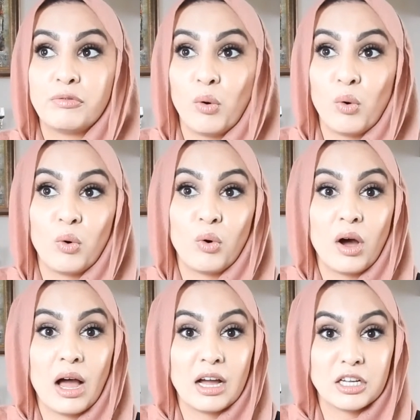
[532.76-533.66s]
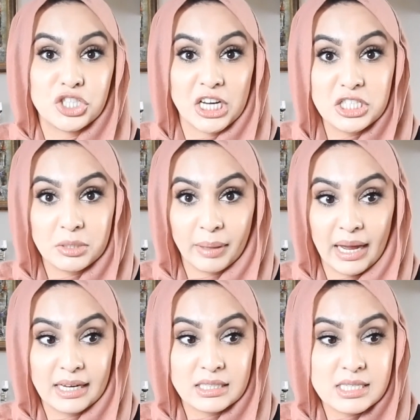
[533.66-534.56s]
for changing
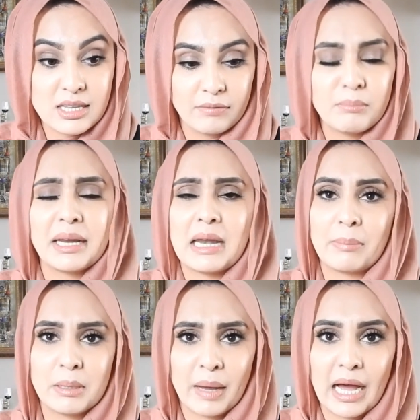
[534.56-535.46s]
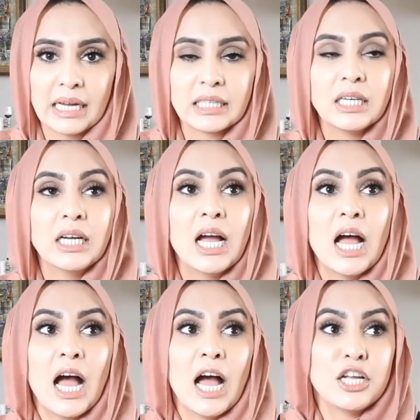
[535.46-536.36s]
bags, my nappy bag.
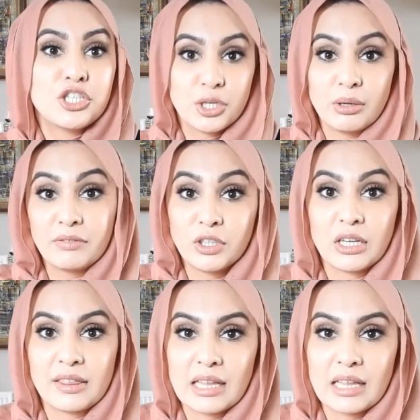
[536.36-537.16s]
Do have a look at